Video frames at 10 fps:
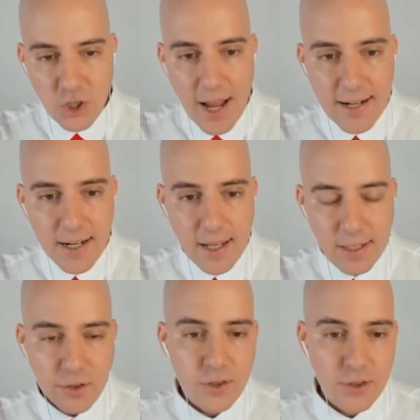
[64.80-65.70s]
agenda
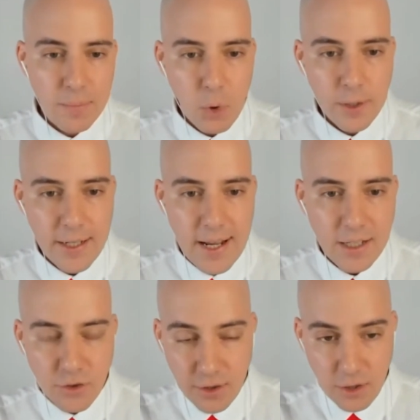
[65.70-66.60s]
is to
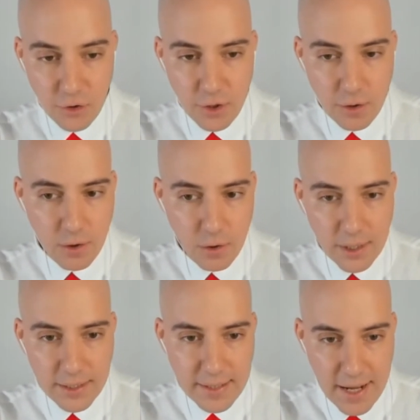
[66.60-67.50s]
subordinate, circle,
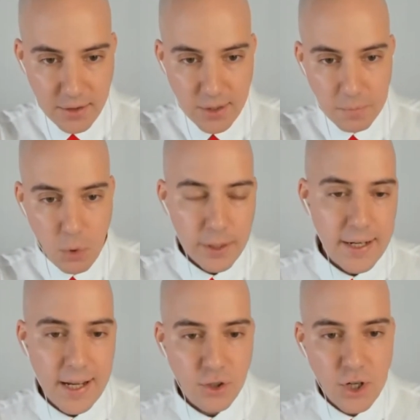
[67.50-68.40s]
contain,
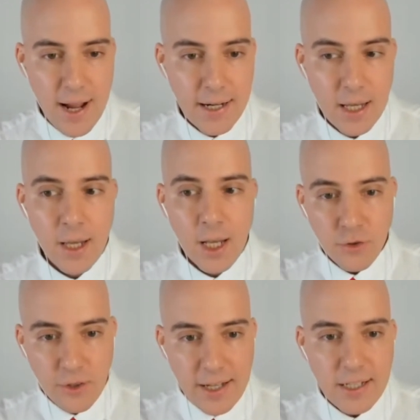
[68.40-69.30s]
subordinate China.
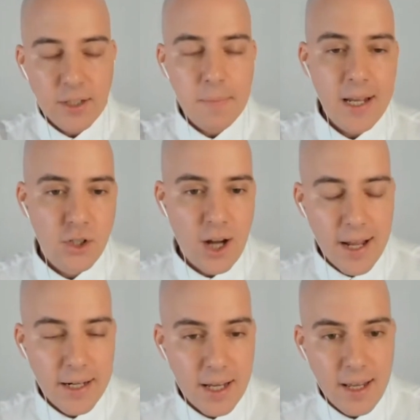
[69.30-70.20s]
So they need to make
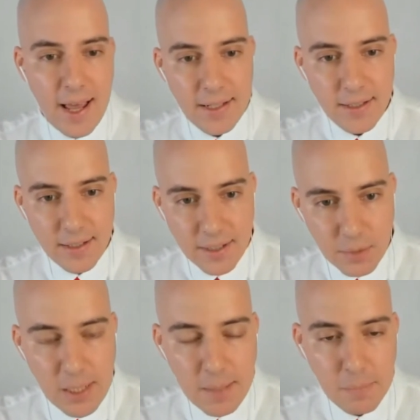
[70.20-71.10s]
China and
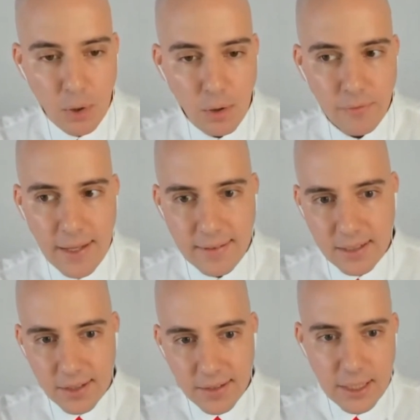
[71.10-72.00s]
its people, they
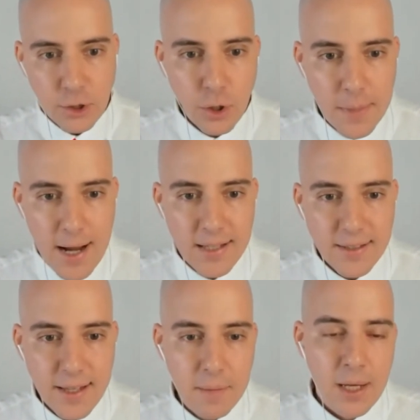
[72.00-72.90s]
need to
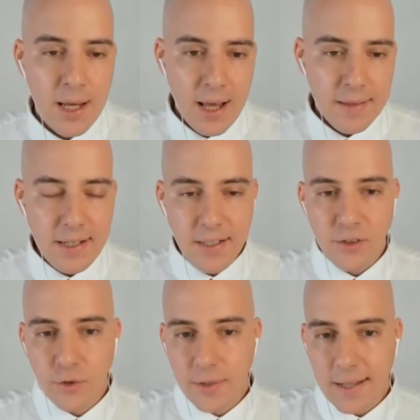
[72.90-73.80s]
dehumanize them, and they
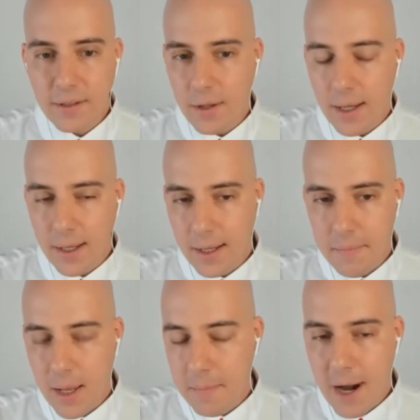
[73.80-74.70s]
need to get
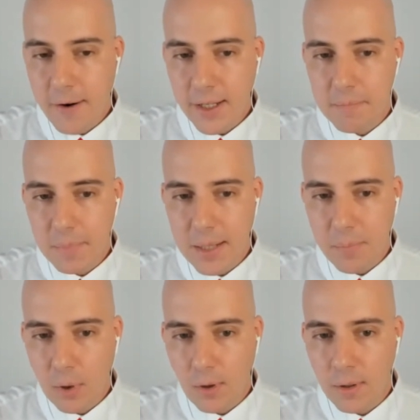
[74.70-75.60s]
American
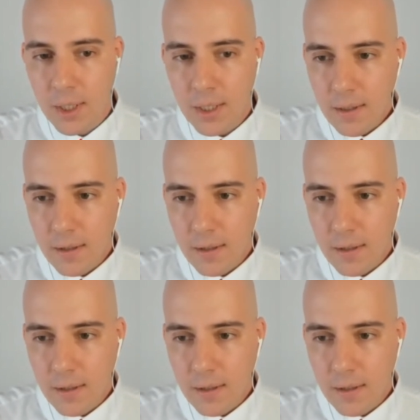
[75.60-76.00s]
people,